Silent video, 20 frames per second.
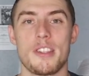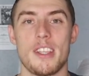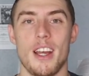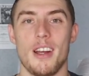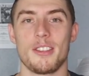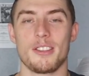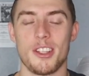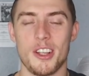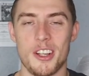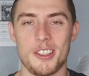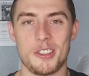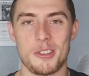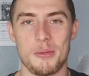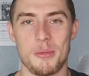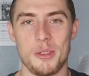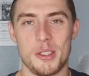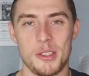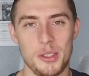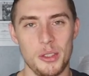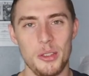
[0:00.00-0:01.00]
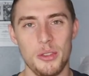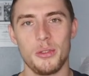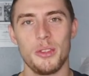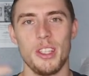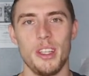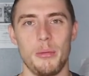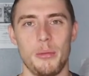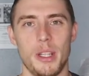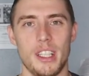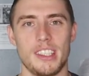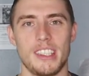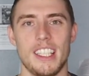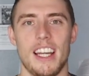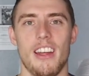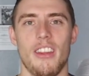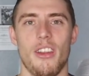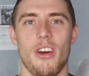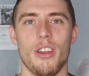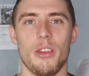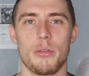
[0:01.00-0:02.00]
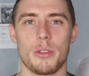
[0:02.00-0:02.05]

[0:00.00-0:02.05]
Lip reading: sounds awesome until you really break down all the